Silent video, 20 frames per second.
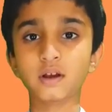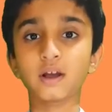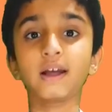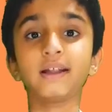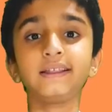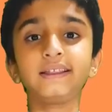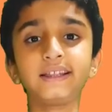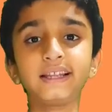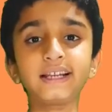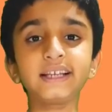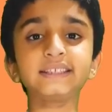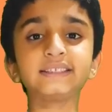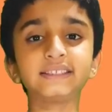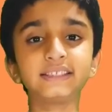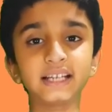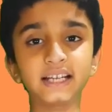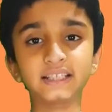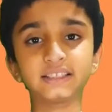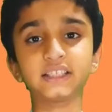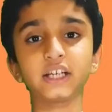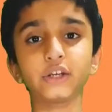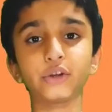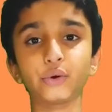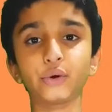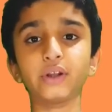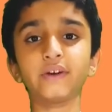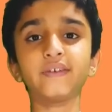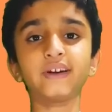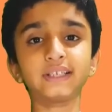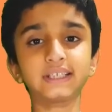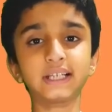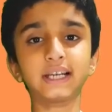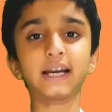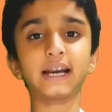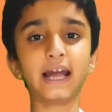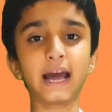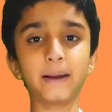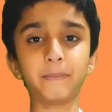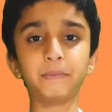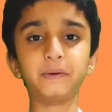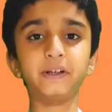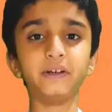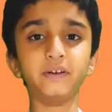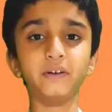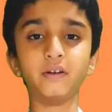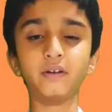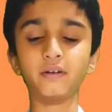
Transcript: This is a universal adapter.